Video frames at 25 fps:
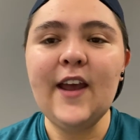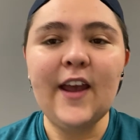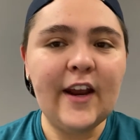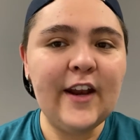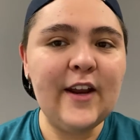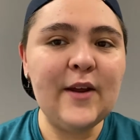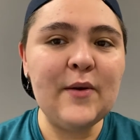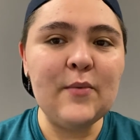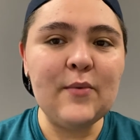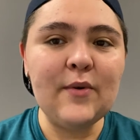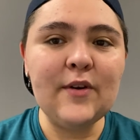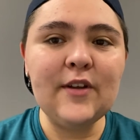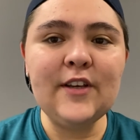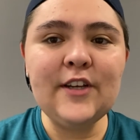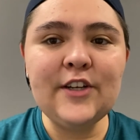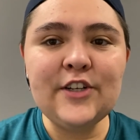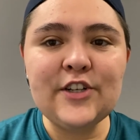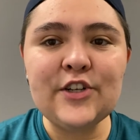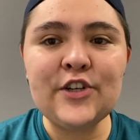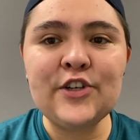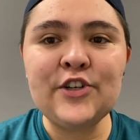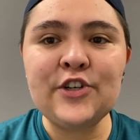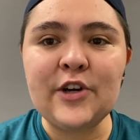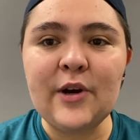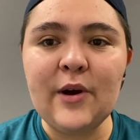and it really
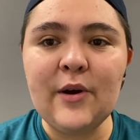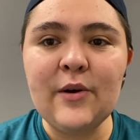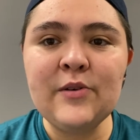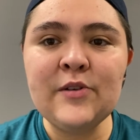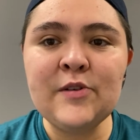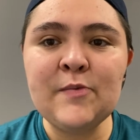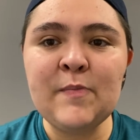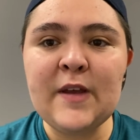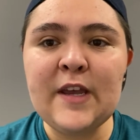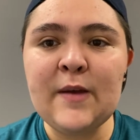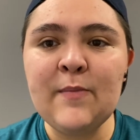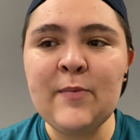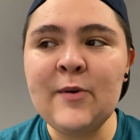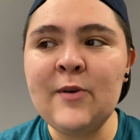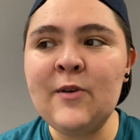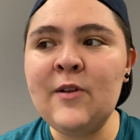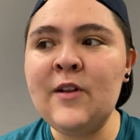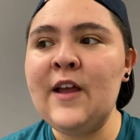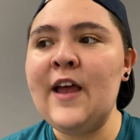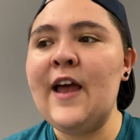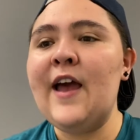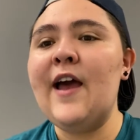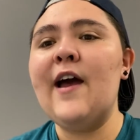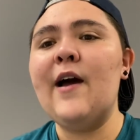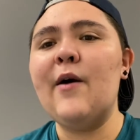just shows
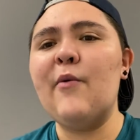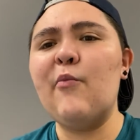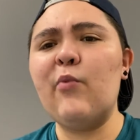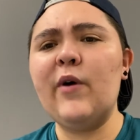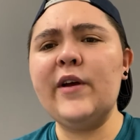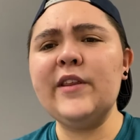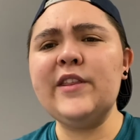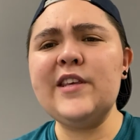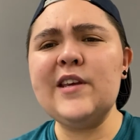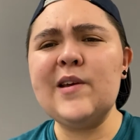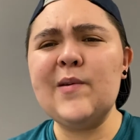people what